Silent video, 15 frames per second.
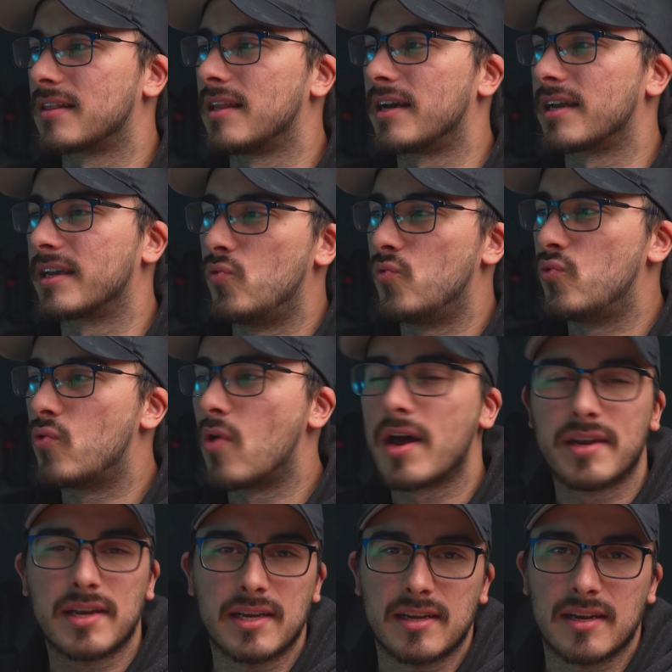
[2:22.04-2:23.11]
like
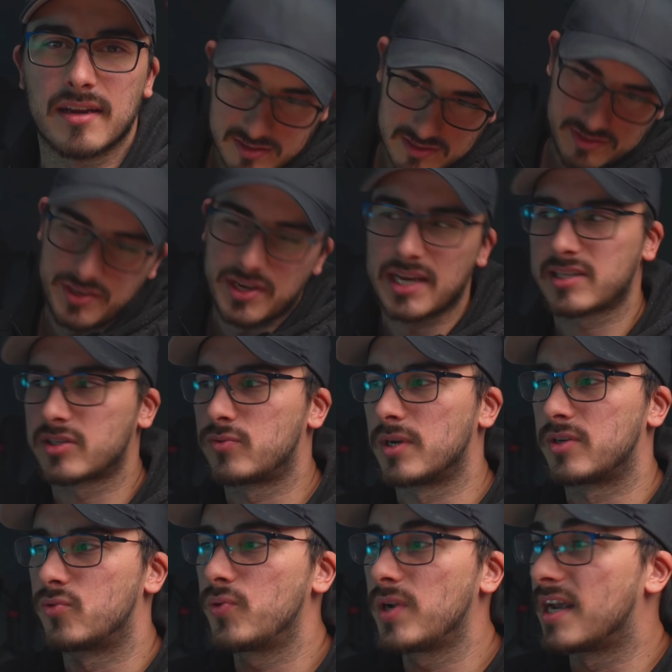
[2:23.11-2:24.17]
running next to a
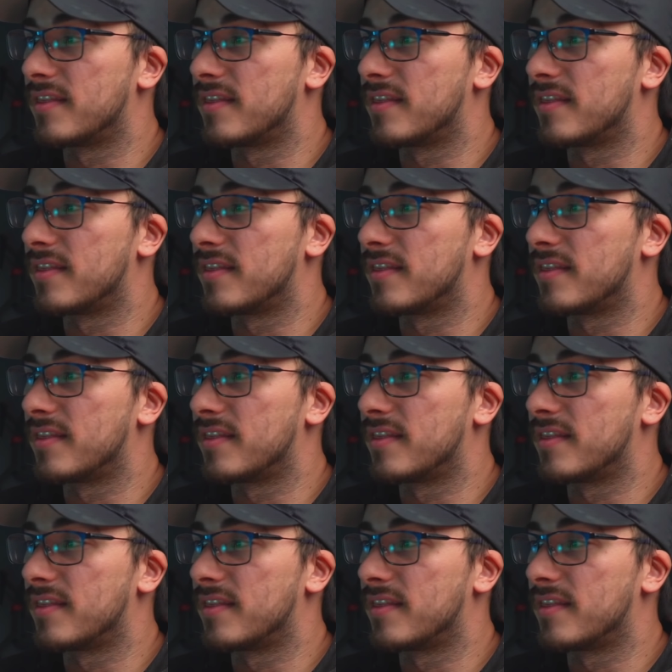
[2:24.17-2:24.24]
tree,